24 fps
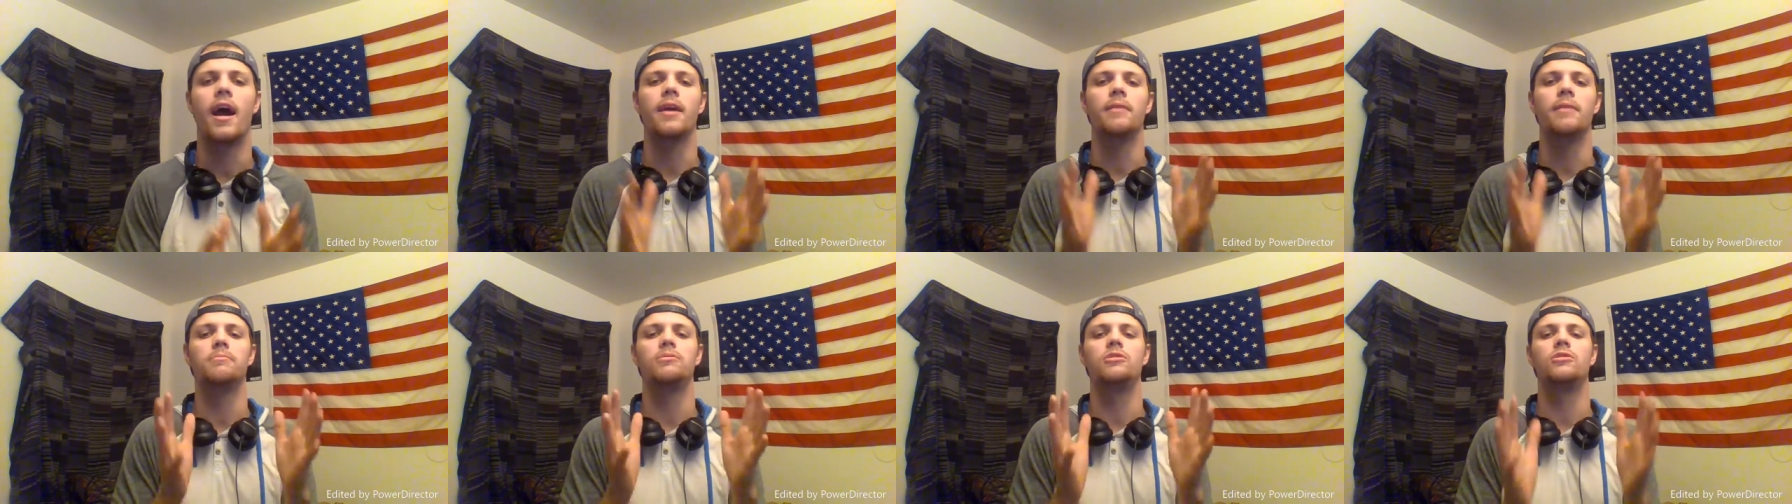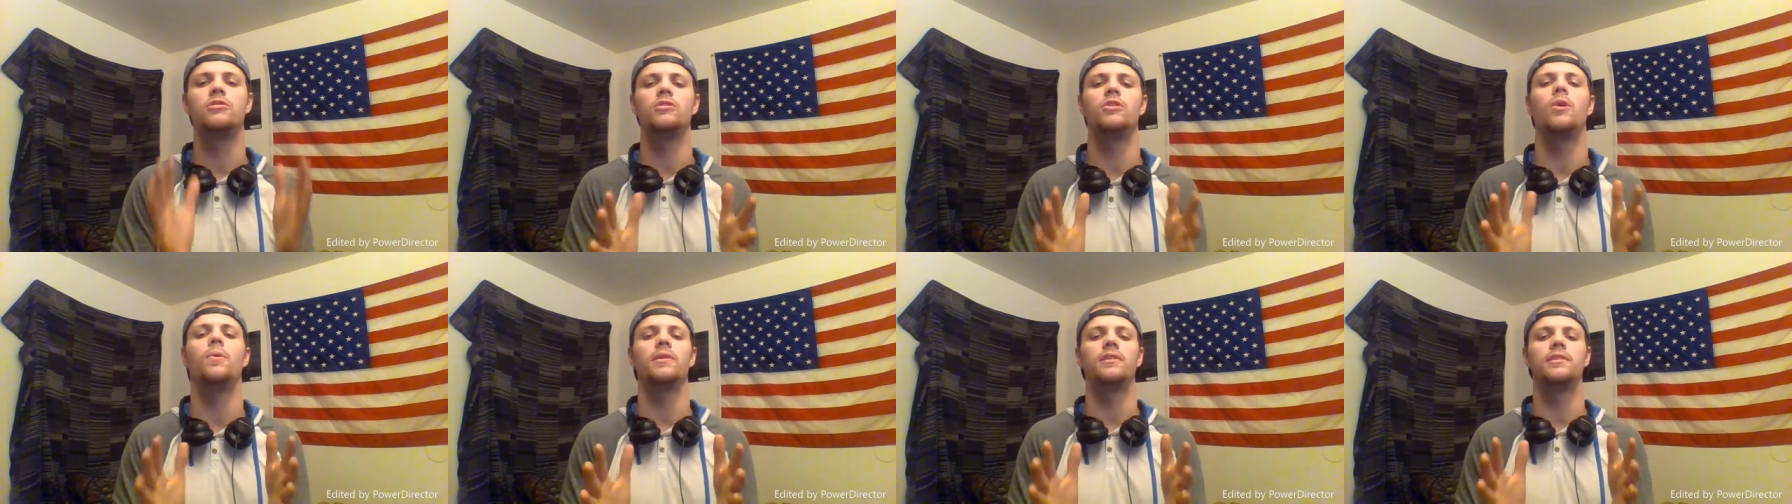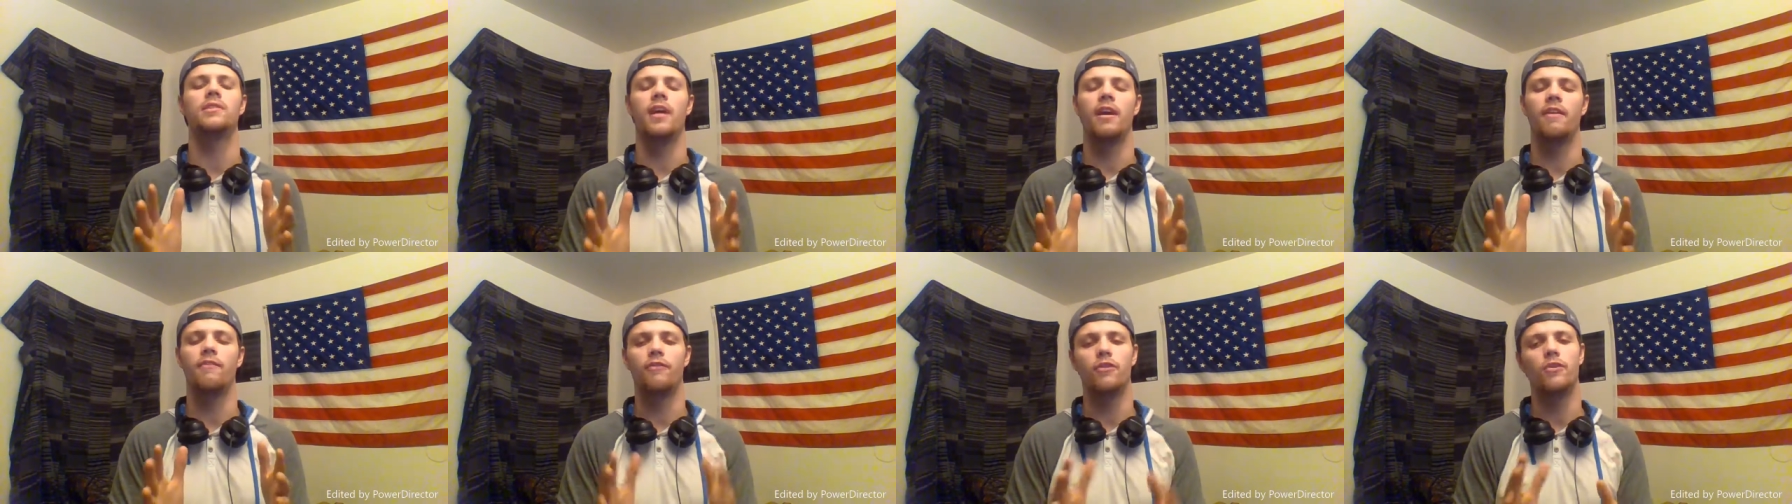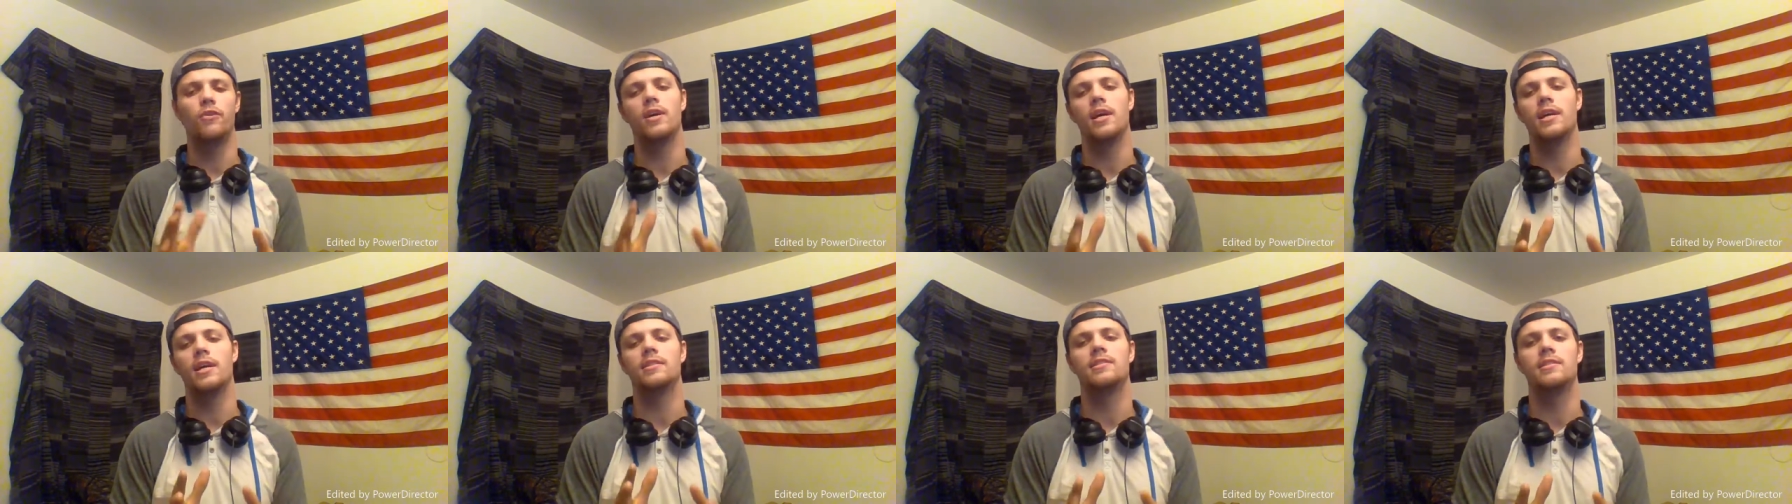I'm so excited for
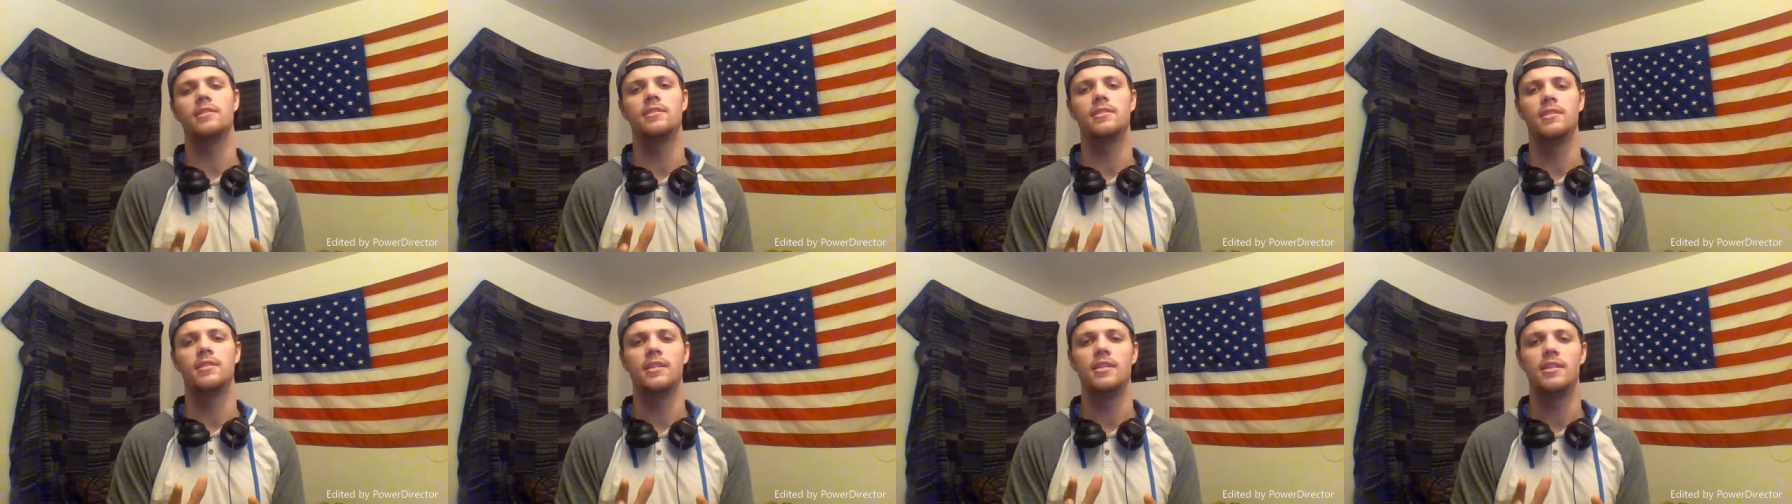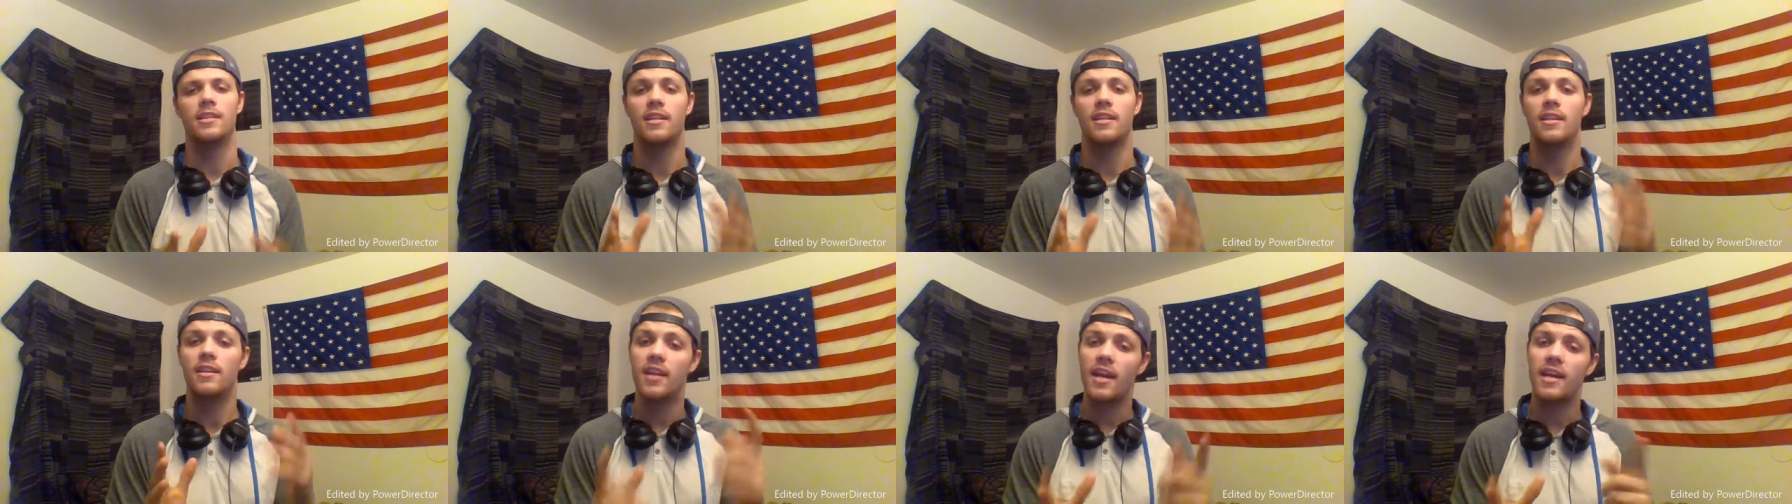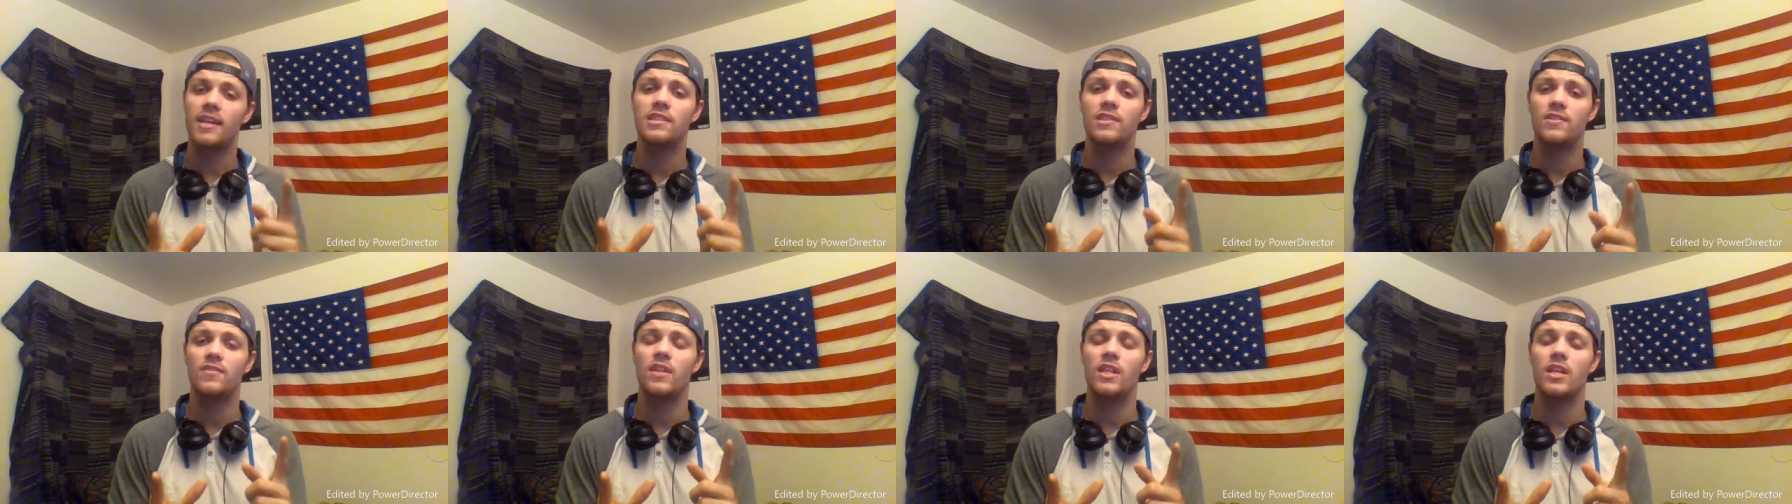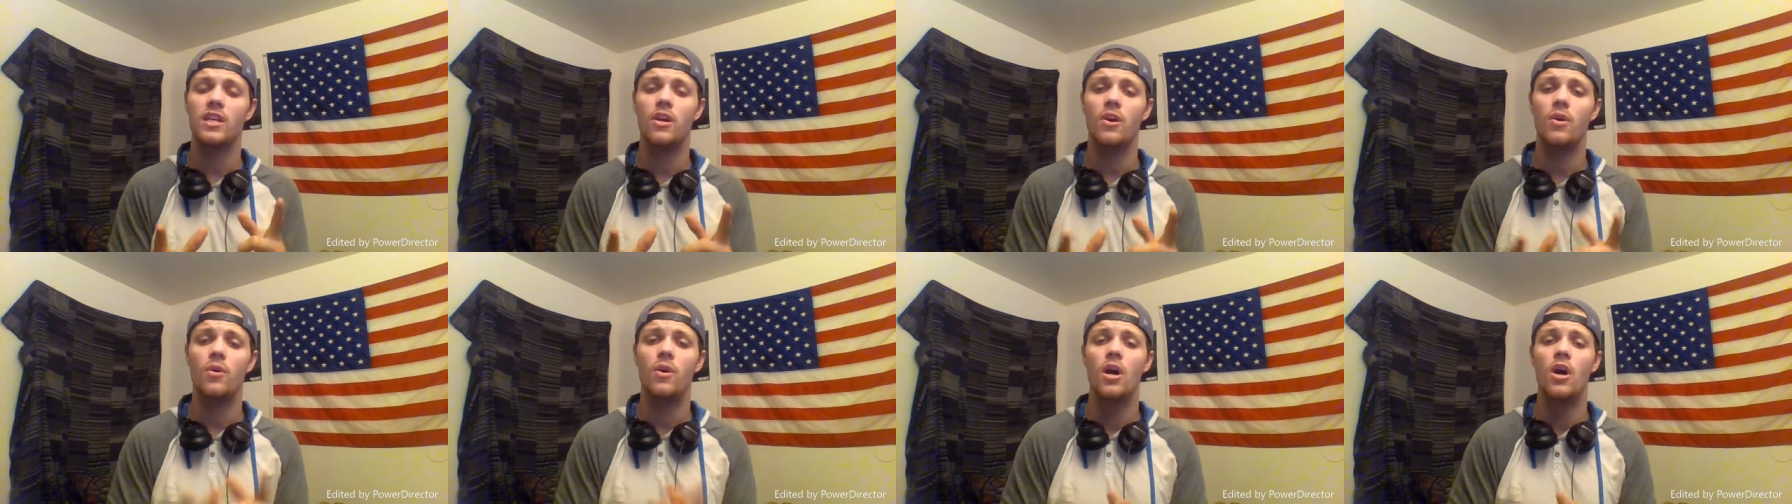you guys to see today's
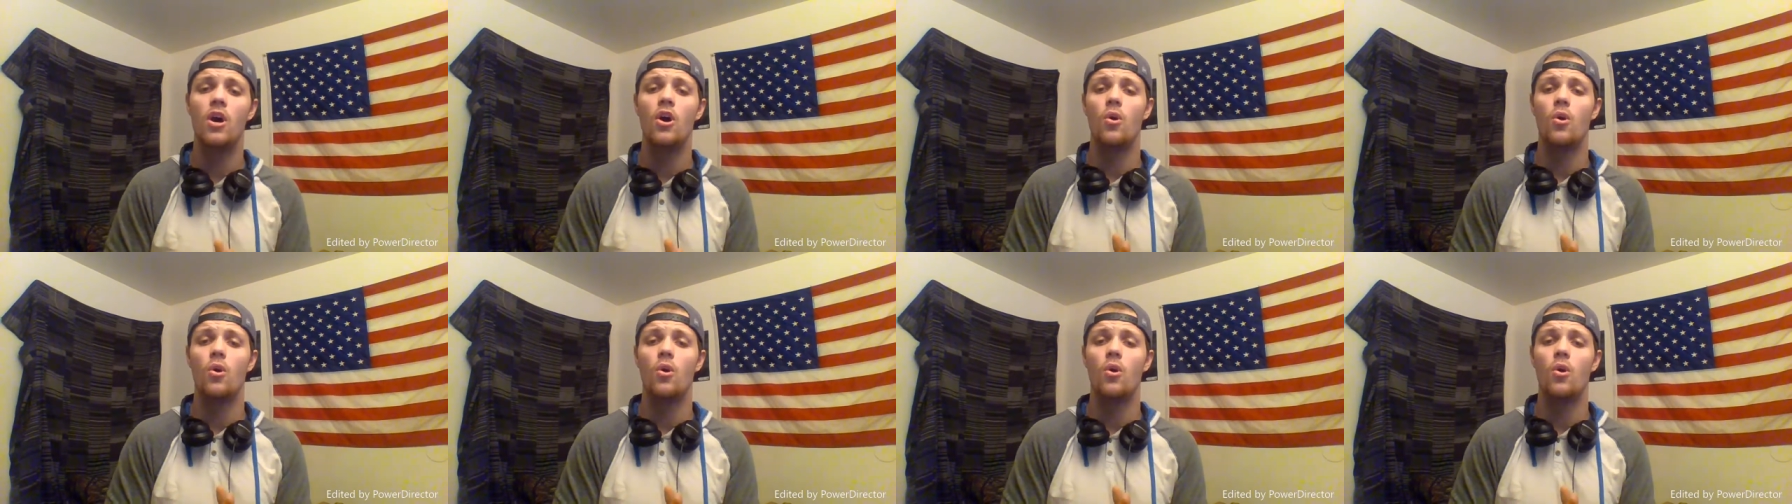video,